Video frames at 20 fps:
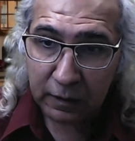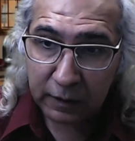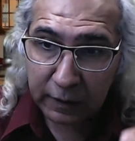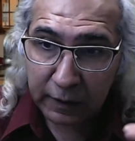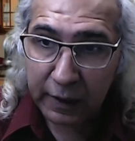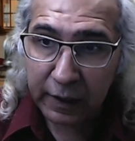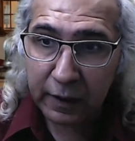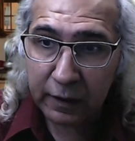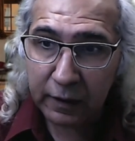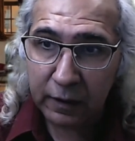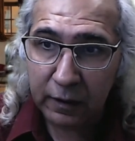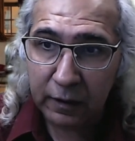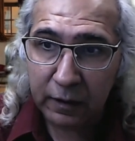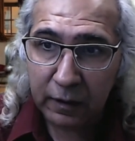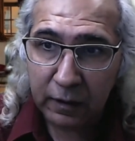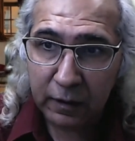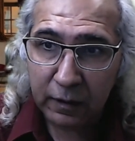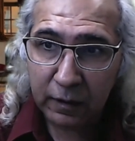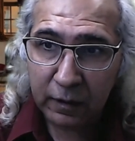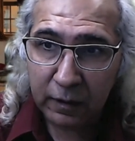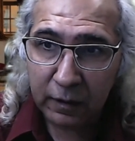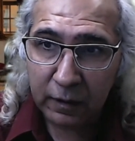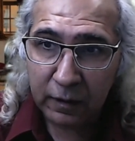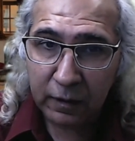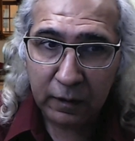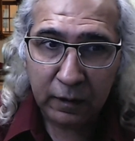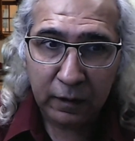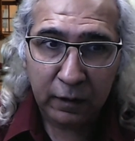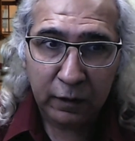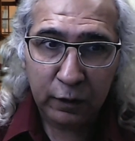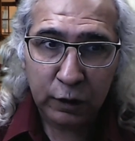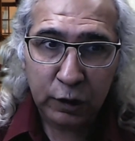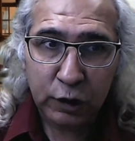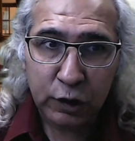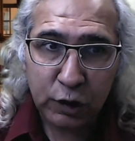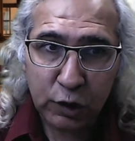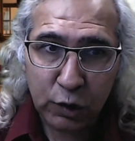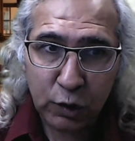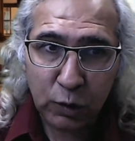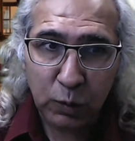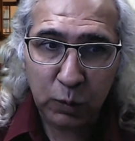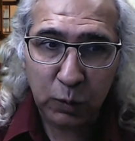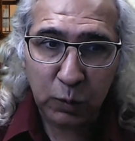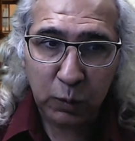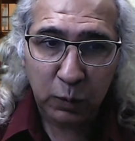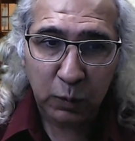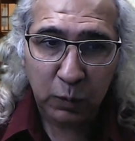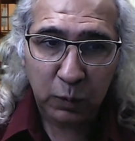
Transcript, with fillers: layer to